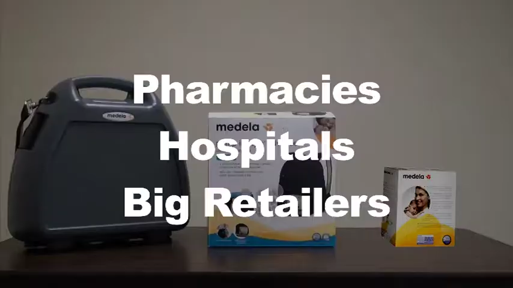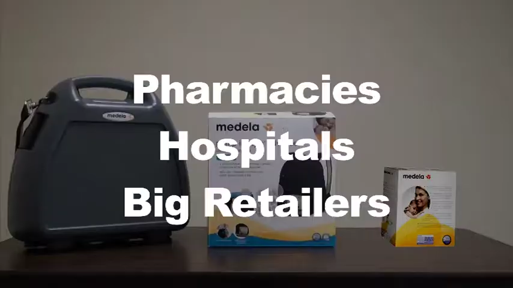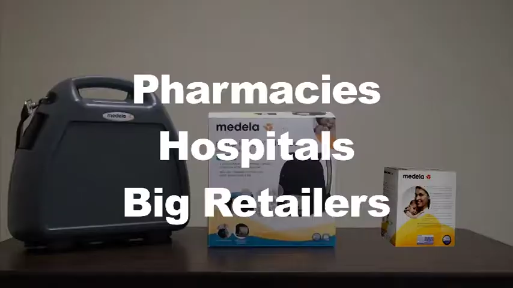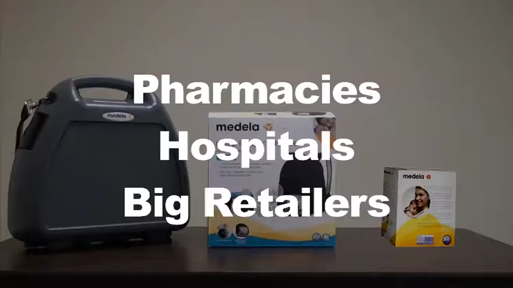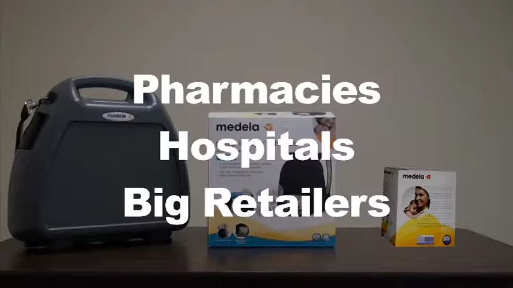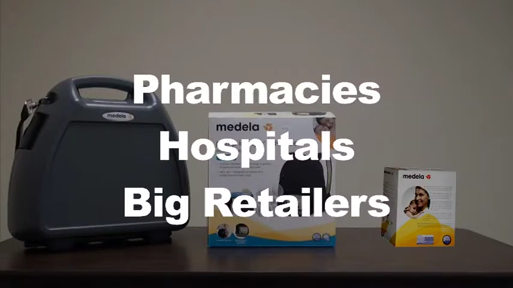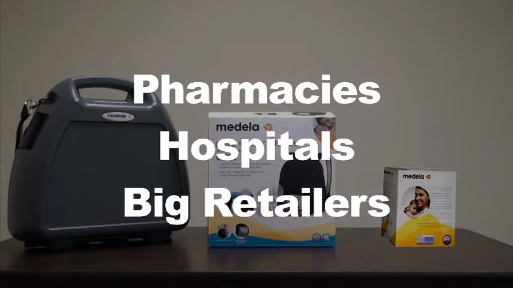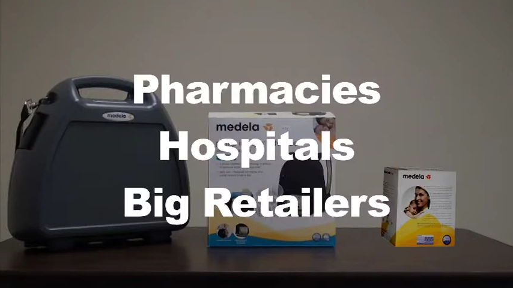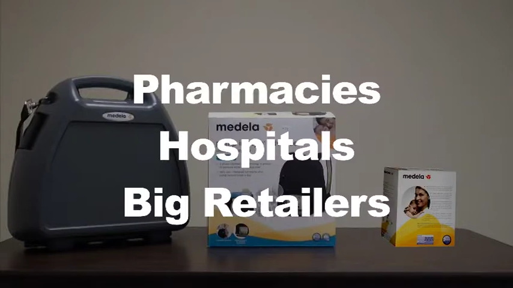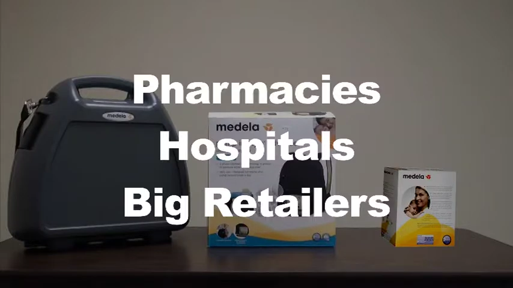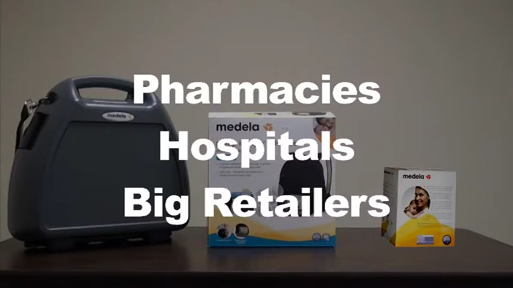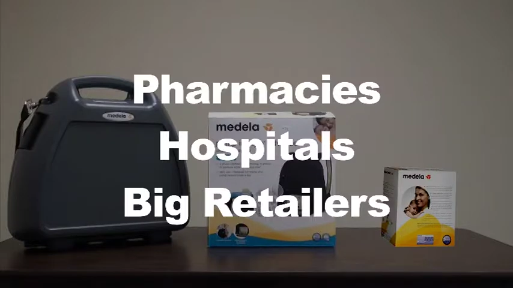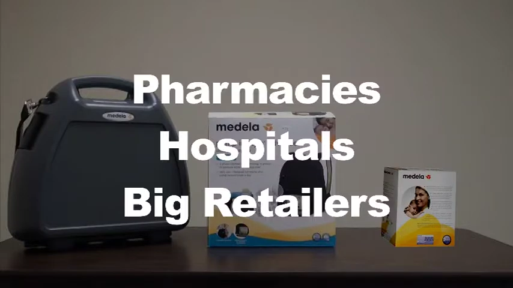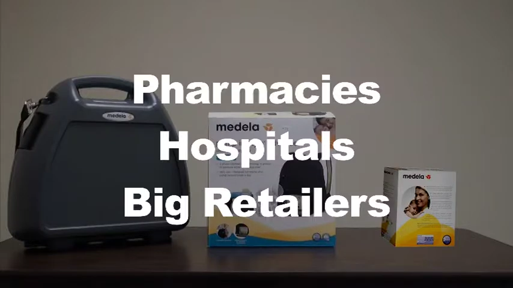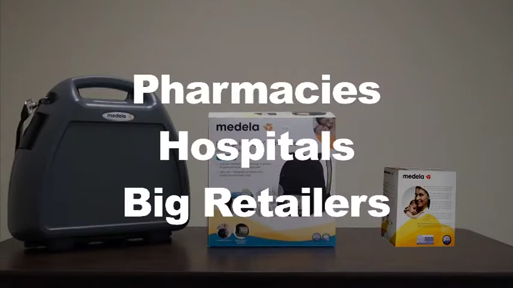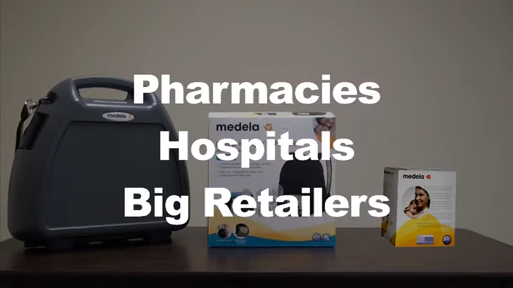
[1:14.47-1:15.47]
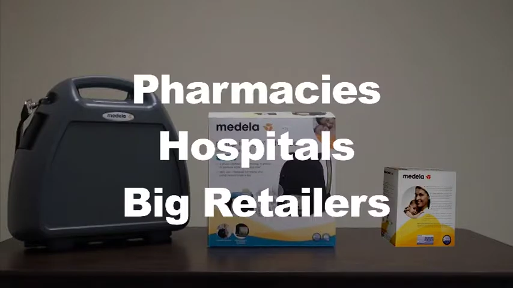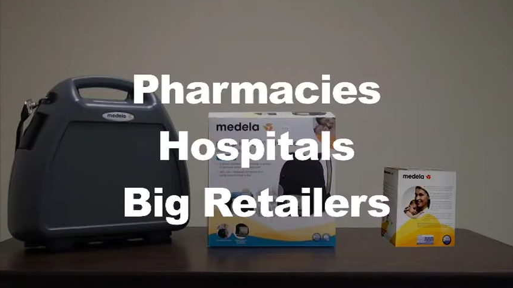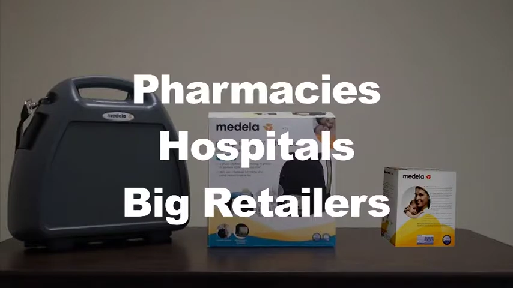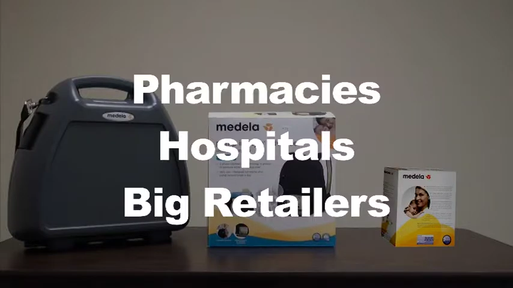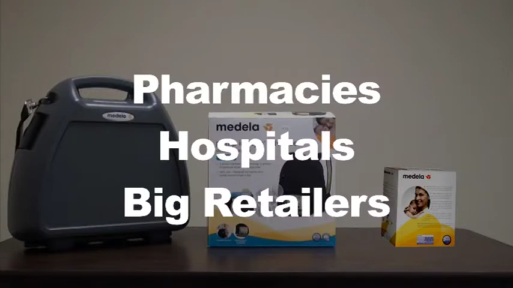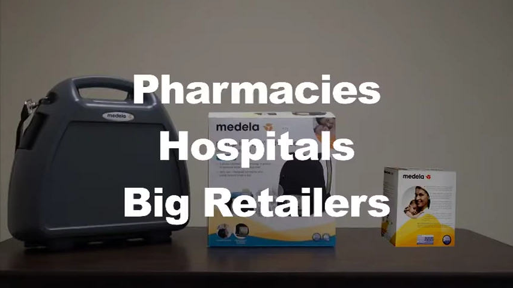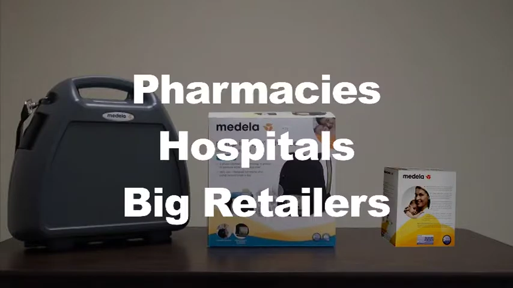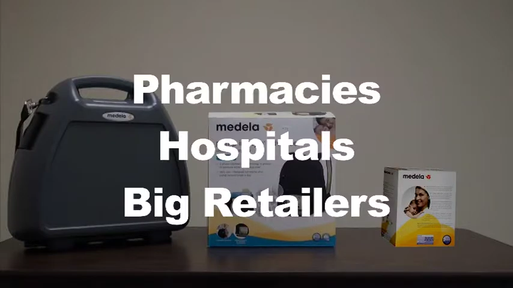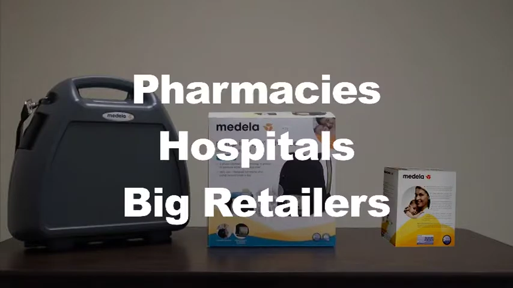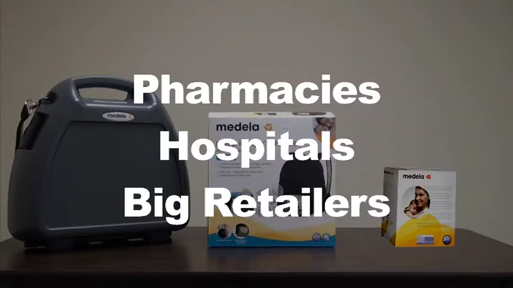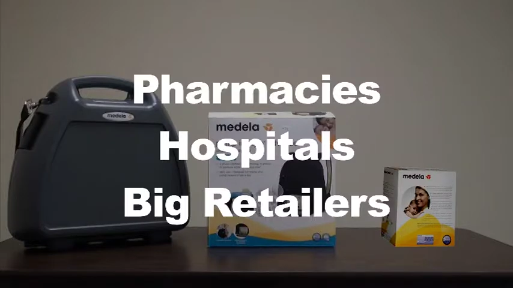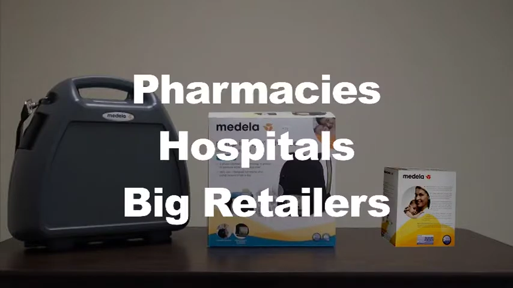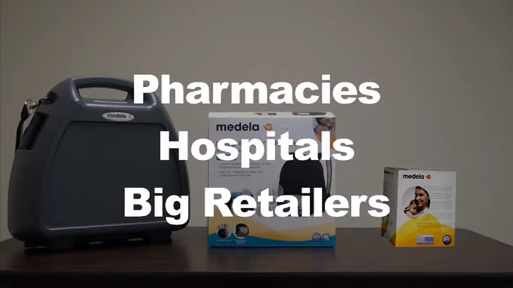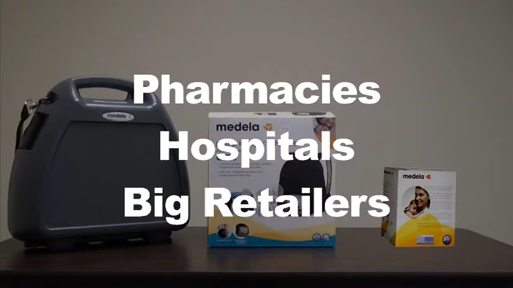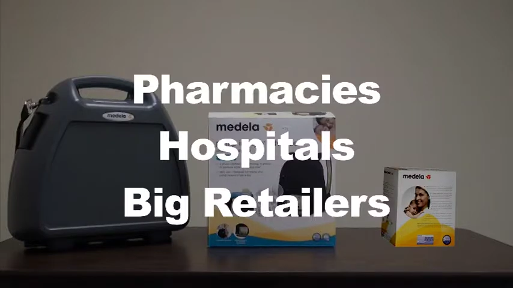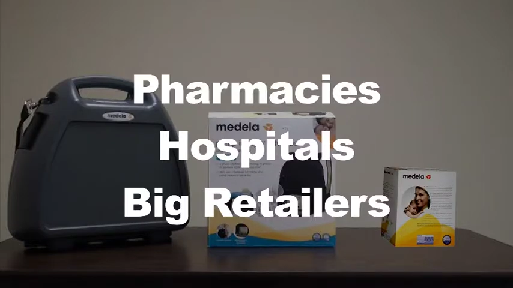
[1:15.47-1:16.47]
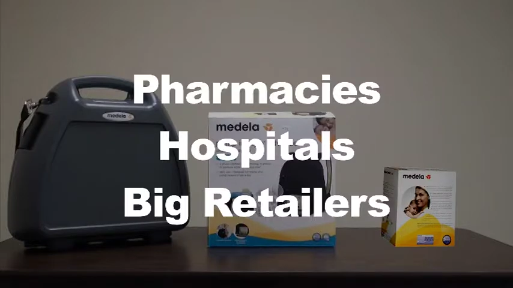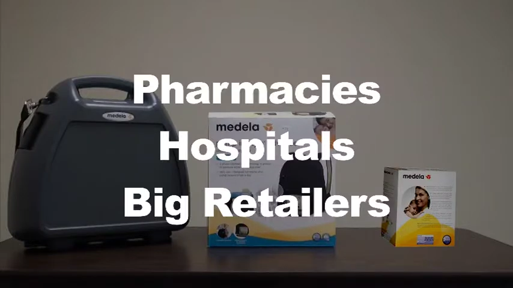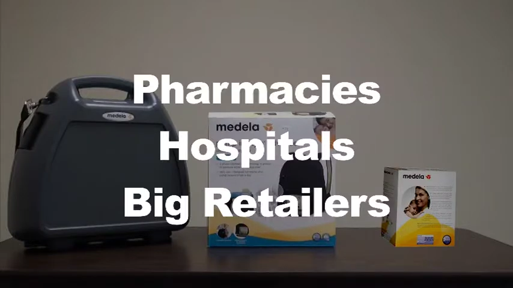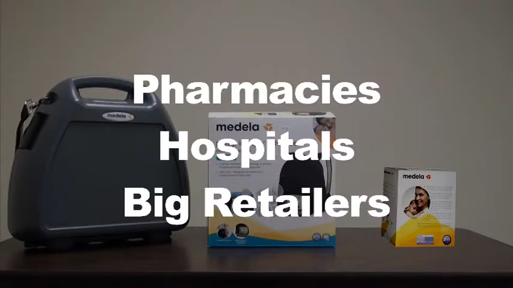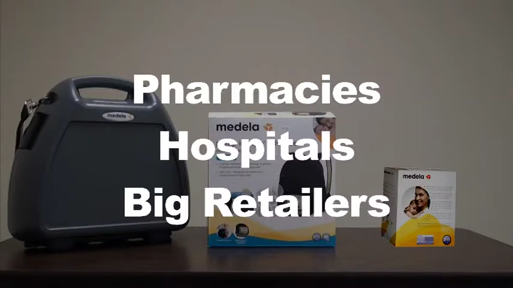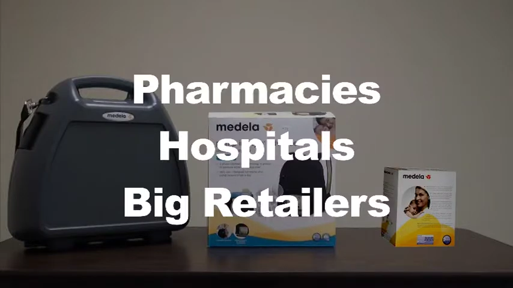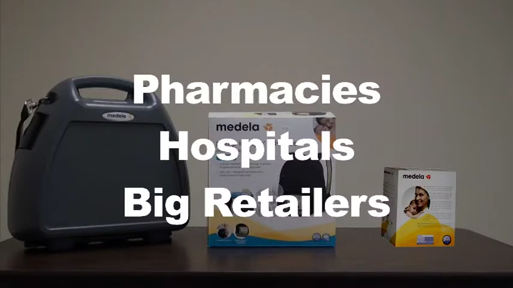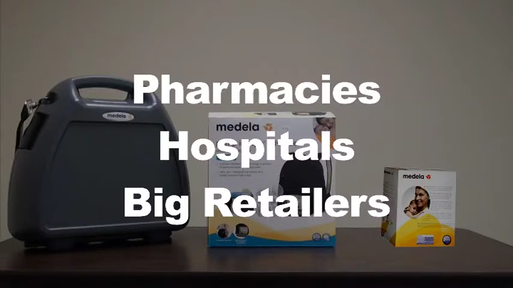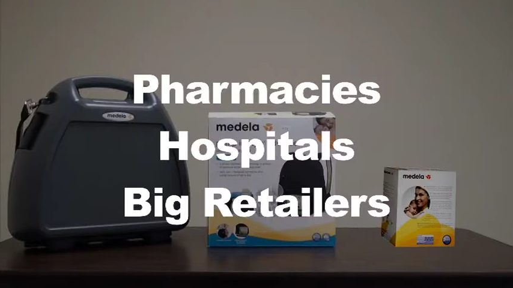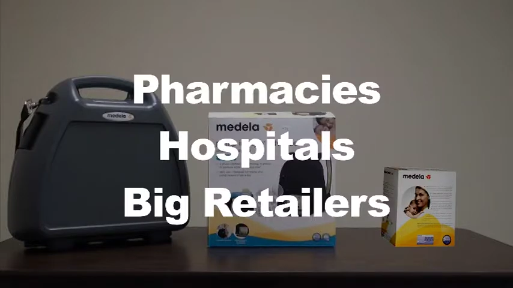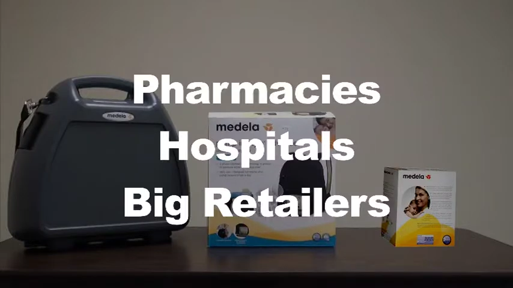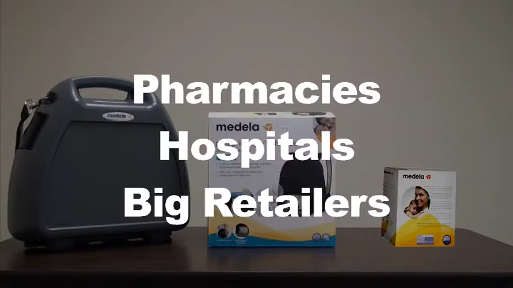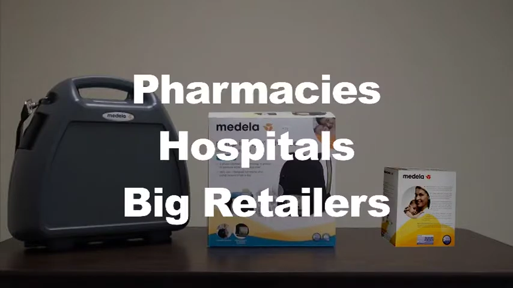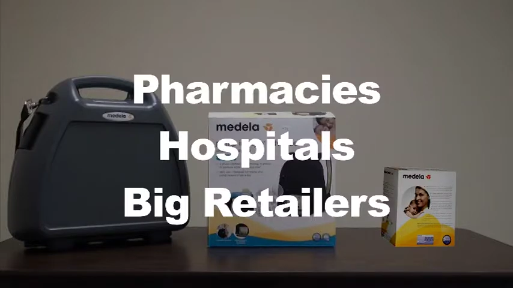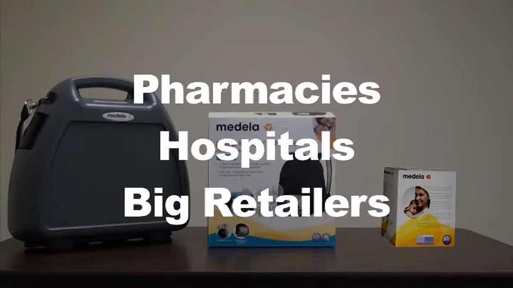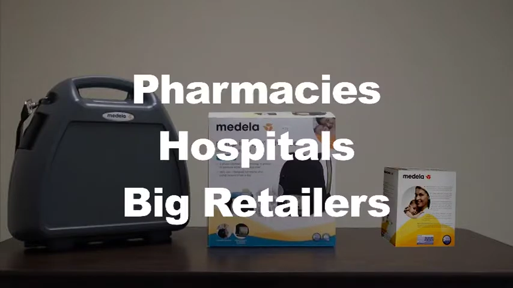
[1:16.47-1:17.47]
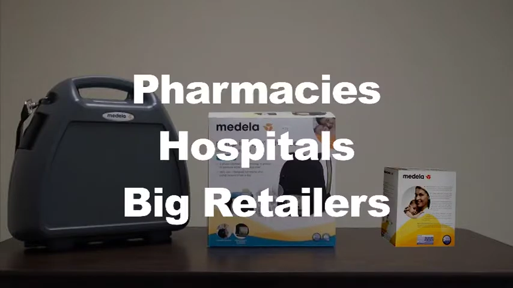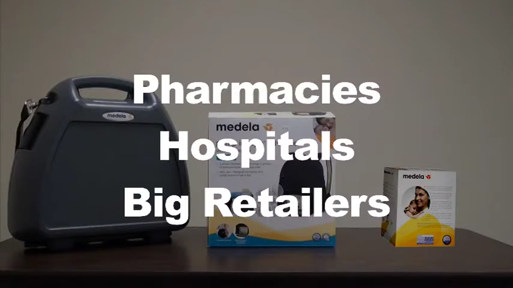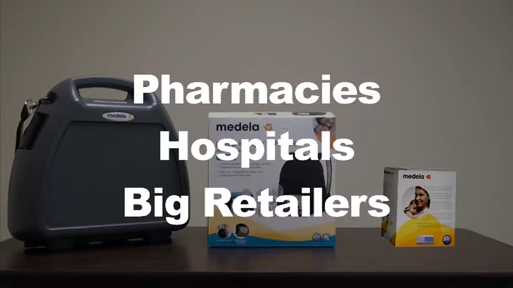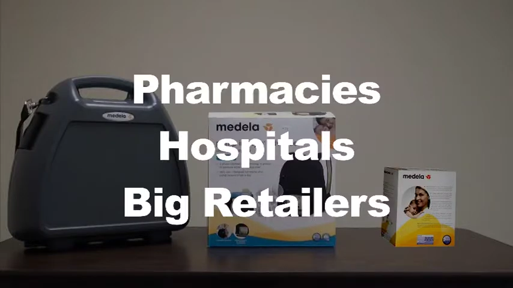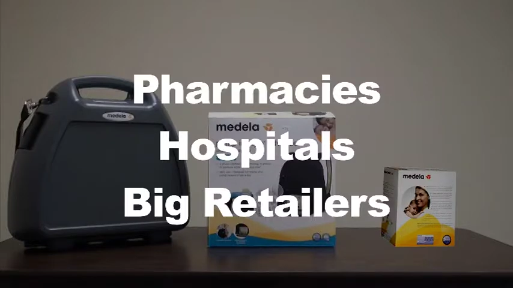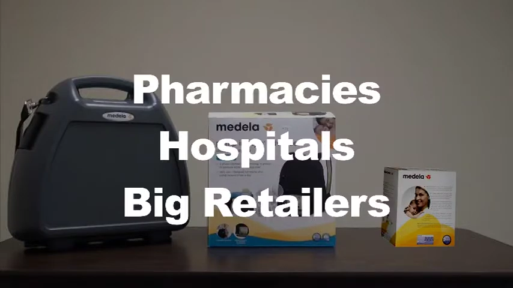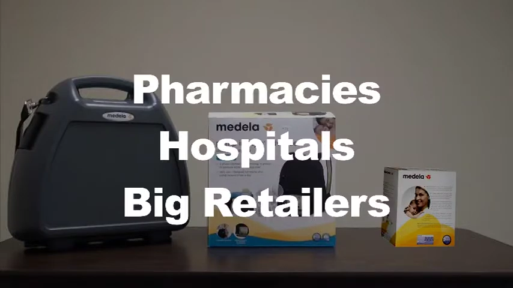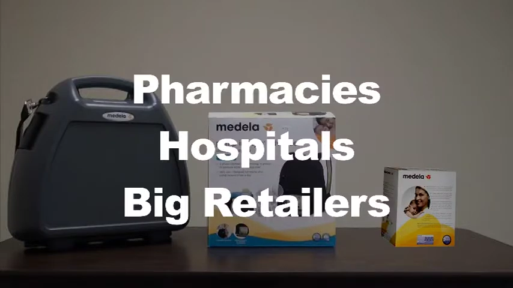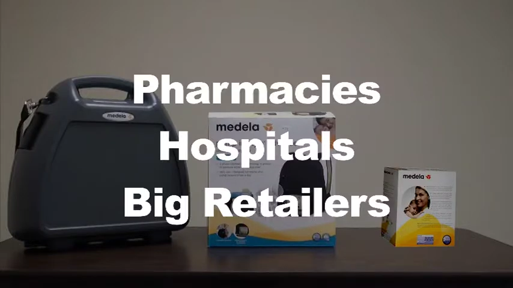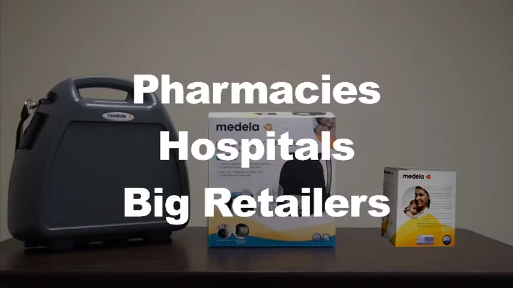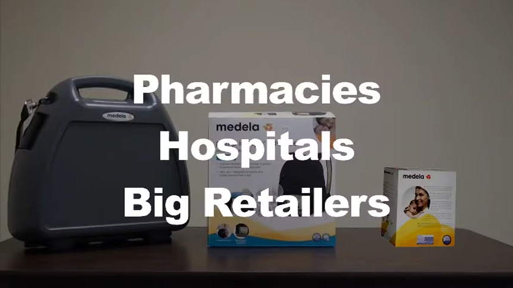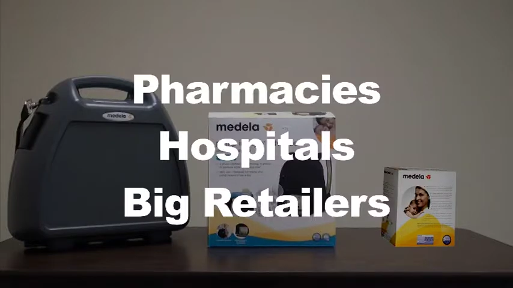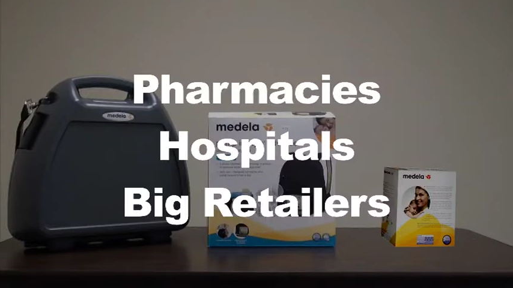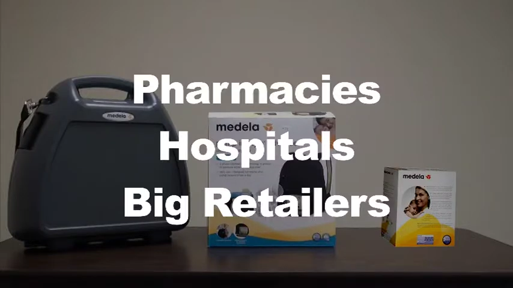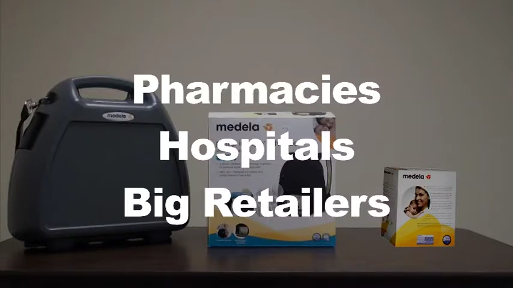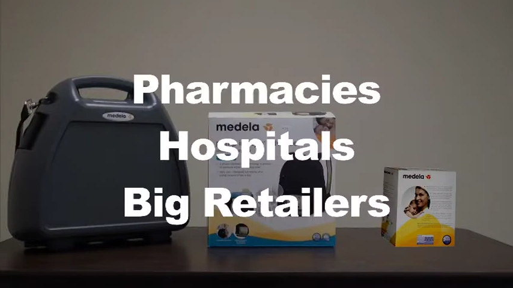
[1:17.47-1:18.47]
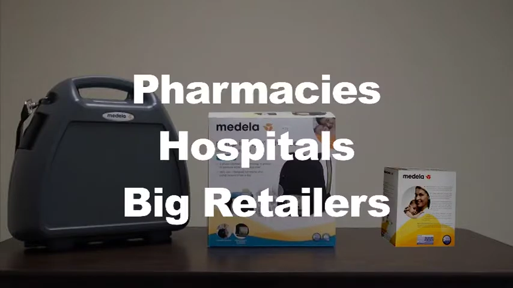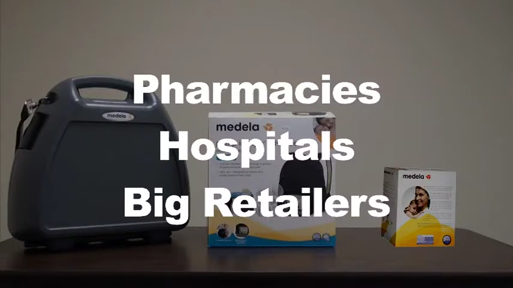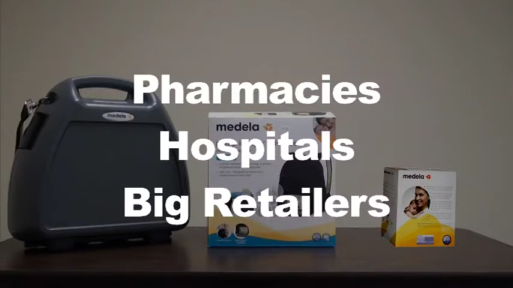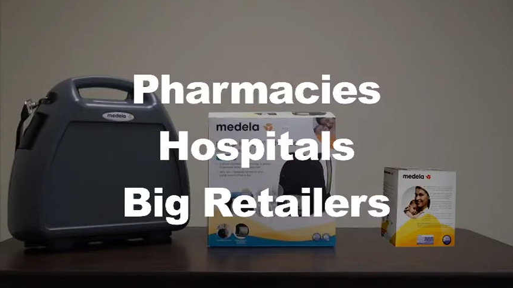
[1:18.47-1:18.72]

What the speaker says: [unreadable: no face in view]